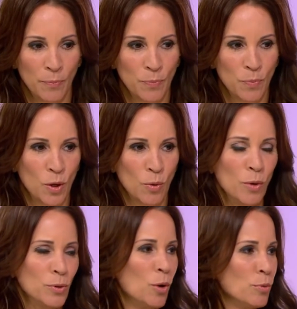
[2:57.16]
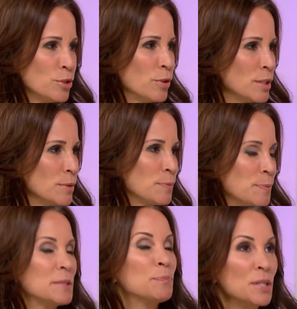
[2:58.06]
a quote that always
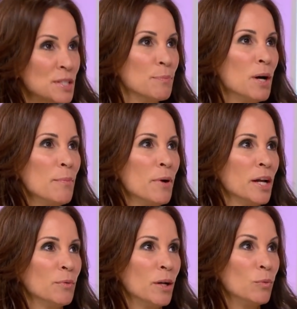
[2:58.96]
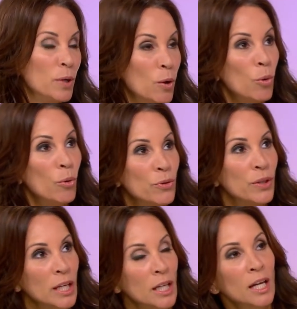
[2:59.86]
springs to my mind when we all
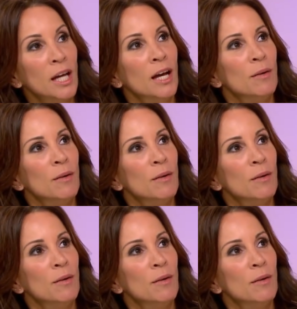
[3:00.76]
think